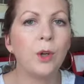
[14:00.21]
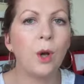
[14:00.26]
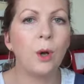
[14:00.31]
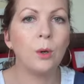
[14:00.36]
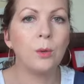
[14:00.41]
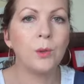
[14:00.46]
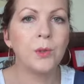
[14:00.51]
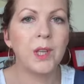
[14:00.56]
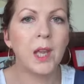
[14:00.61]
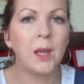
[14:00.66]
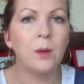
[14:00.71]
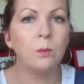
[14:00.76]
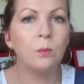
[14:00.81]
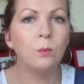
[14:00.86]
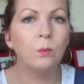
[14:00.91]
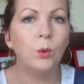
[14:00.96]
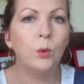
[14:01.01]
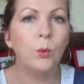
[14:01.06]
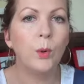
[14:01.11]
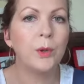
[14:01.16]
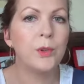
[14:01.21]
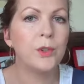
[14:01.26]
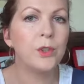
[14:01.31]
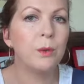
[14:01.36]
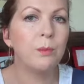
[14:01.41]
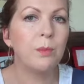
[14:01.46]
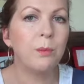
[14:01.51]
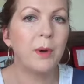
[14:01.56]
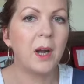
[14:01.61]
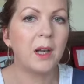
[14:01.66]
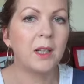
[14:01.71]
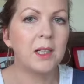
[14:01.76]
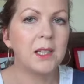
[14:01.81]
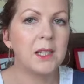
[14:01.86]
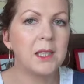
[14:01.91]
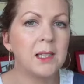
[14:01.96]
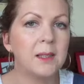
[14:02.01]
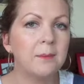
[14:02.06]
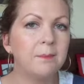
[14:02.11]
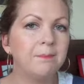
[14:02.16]
Coles and Woolworths
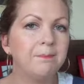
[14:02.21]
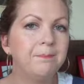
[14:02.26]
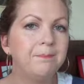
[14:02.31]
supermarkets.